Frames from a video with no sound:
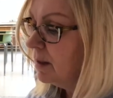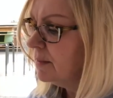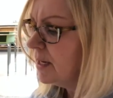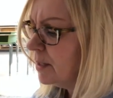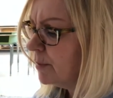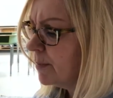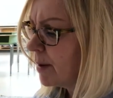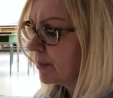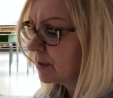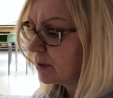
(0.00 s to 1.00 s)
Then he
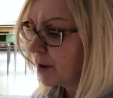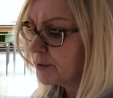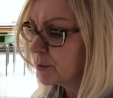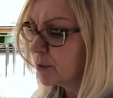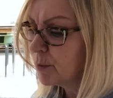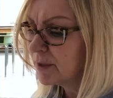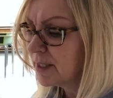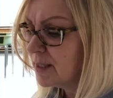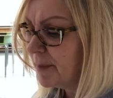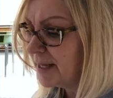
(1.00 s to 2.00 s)
remembered the laundry room was
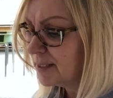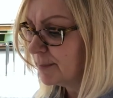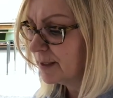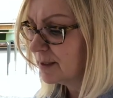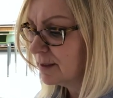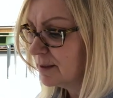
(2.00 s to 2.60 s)
in the basement,